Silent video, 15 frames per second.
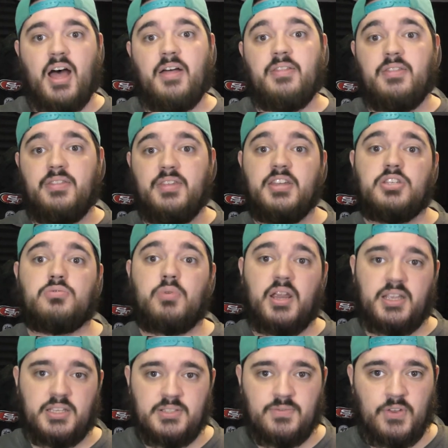This
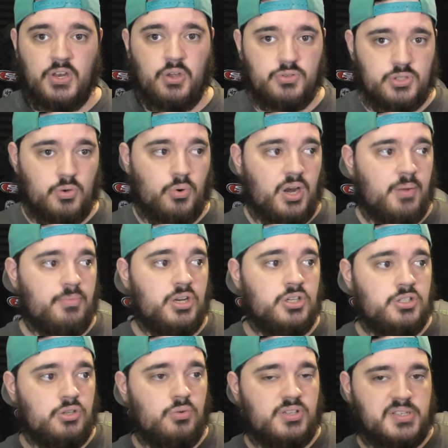rankings video, so what I'm going to
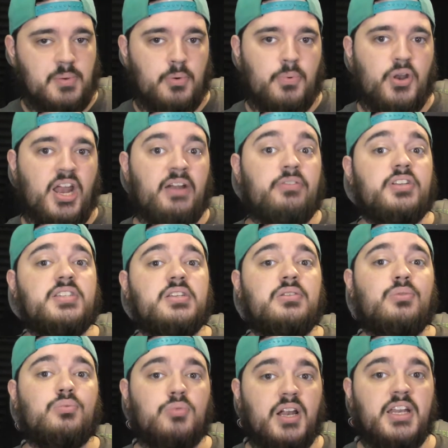do is I'm going to put every
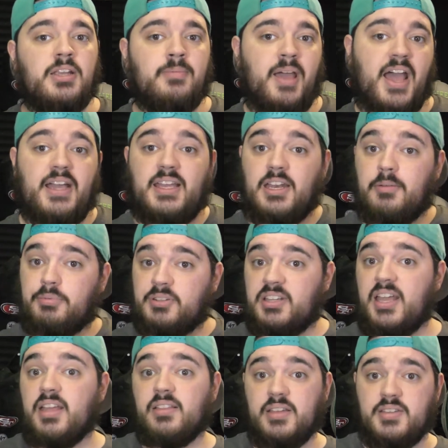single running back in a
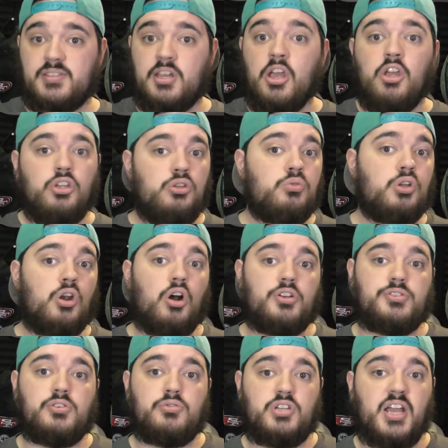playlist. You can
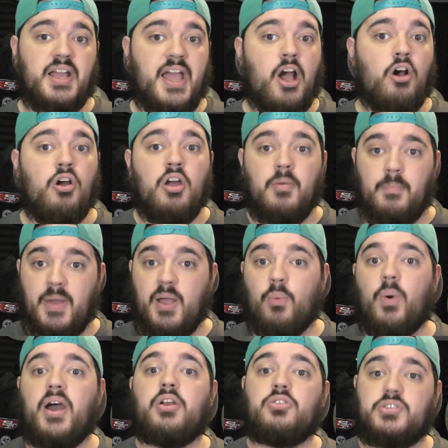also check out my
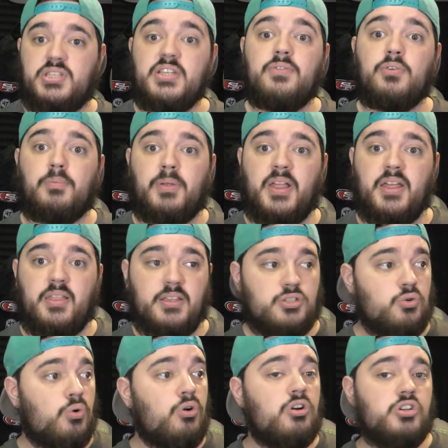wide receiver
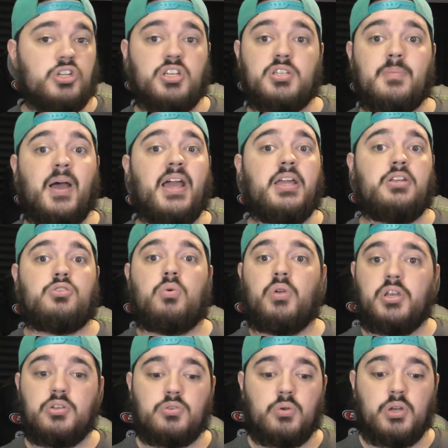playlist or just my
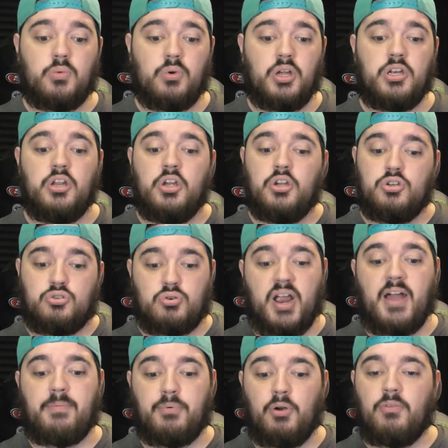2021
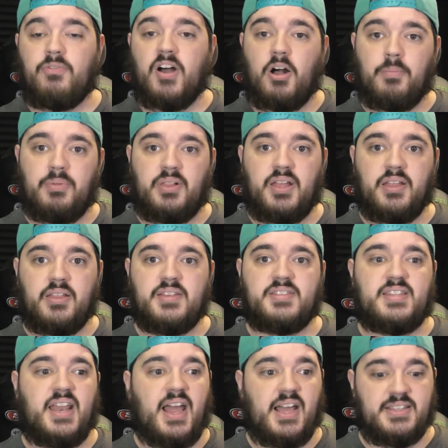draft profile
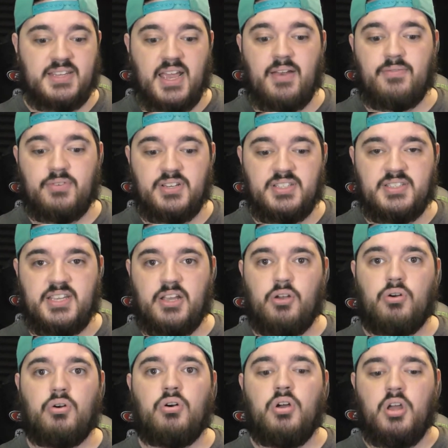playlist that has every
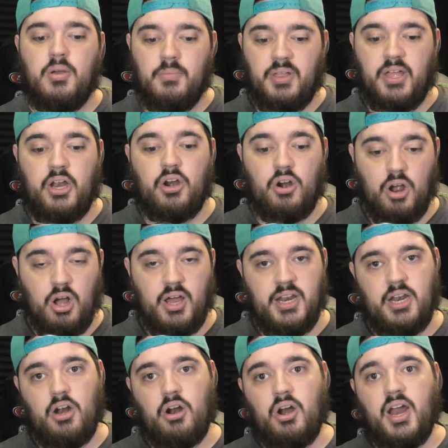single player on
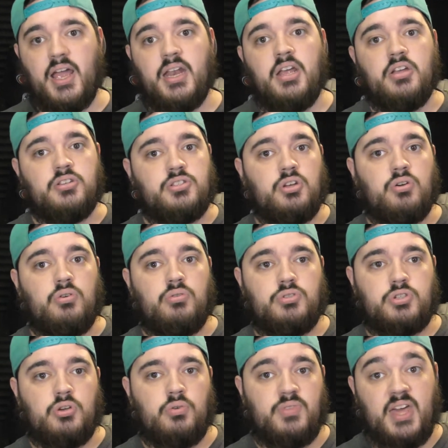it. All right, so
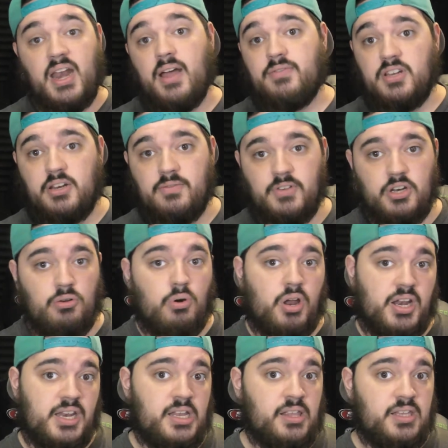that I've done a video
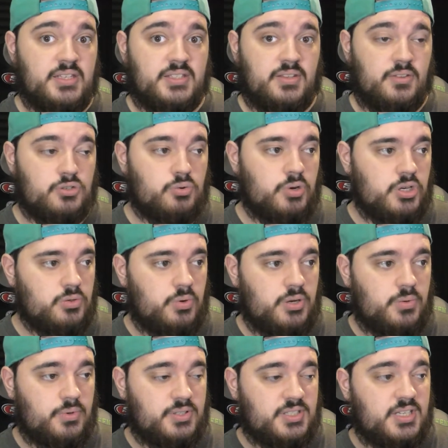on, at least in the
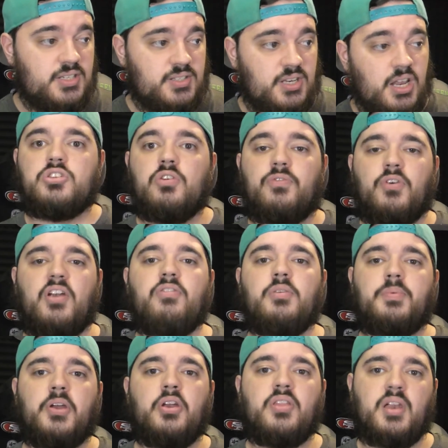2021 season. So for every
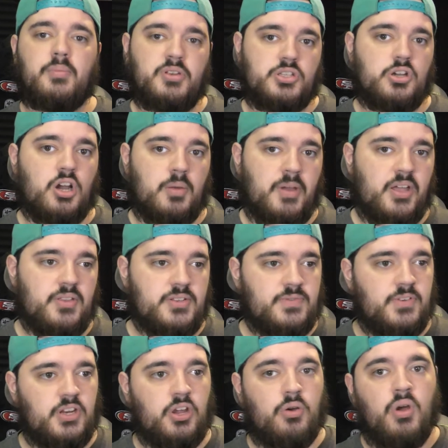player that I'm going to talk about in this
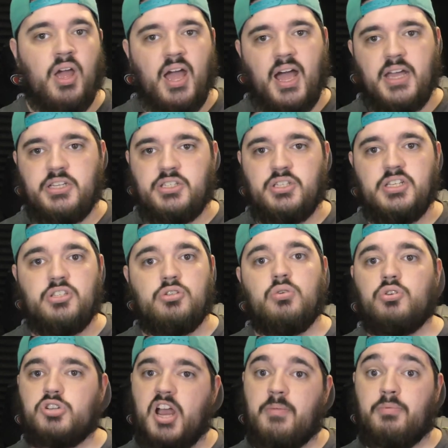video, I did do
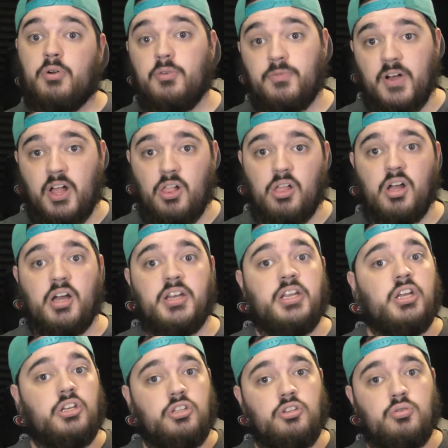a draft profile on.
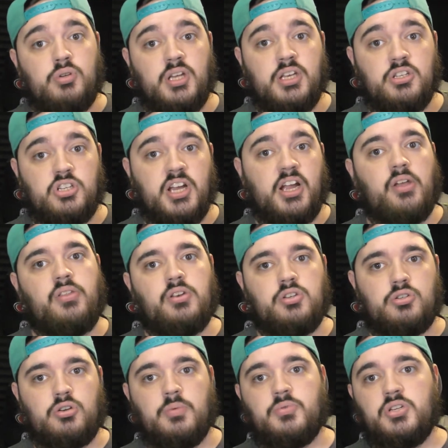You can check out the
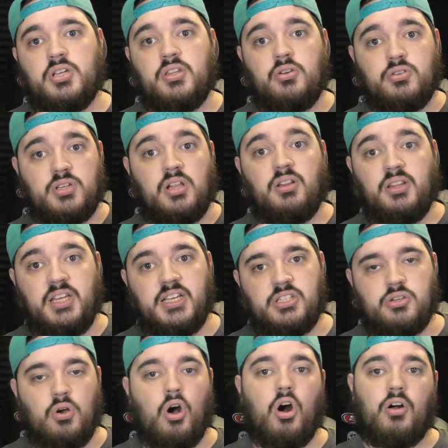description. There's a link
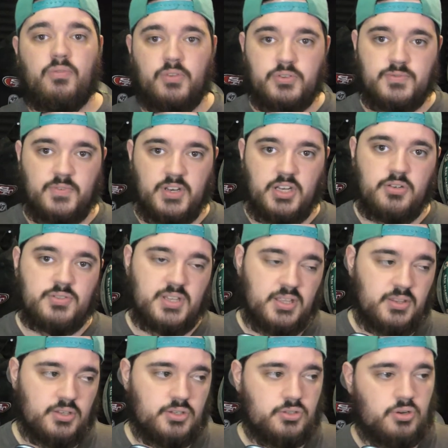to all of those videos
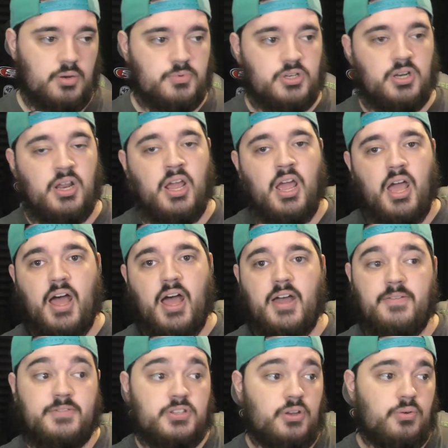in the description.
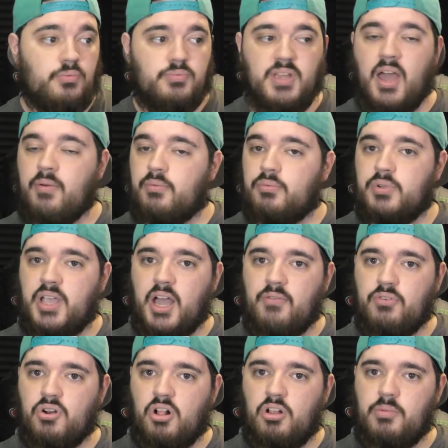So yeah, we
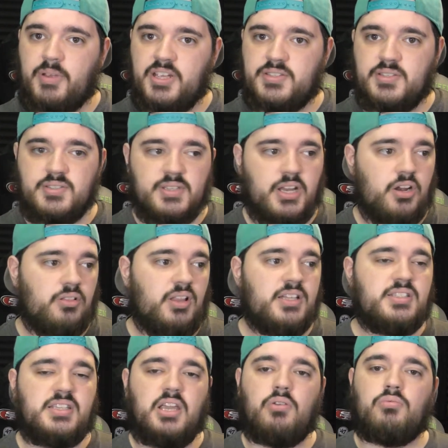covered all our bases there.
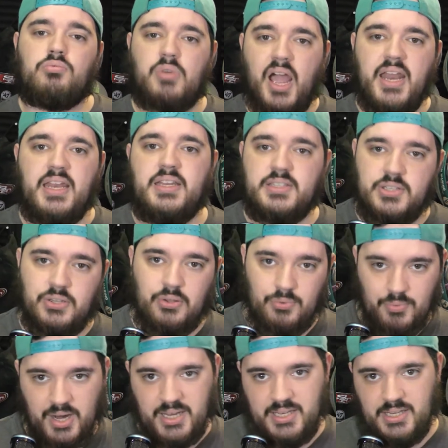Let's get right into the
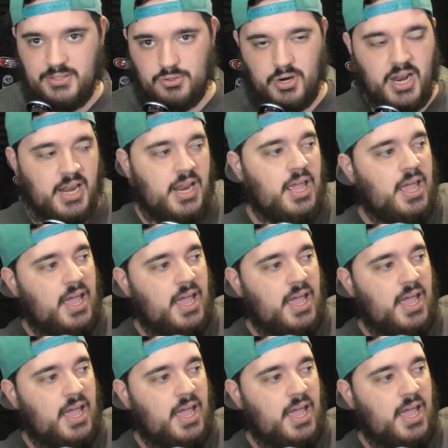rankings, right?